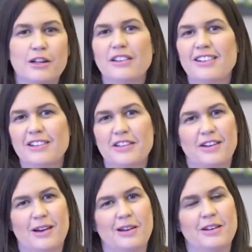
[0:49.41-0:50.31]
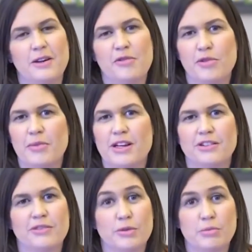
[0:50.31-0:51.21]
Clearly, you're getting your
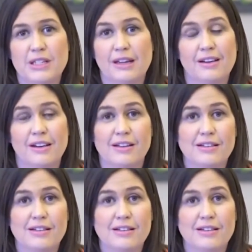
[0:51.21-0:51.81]
information from CNN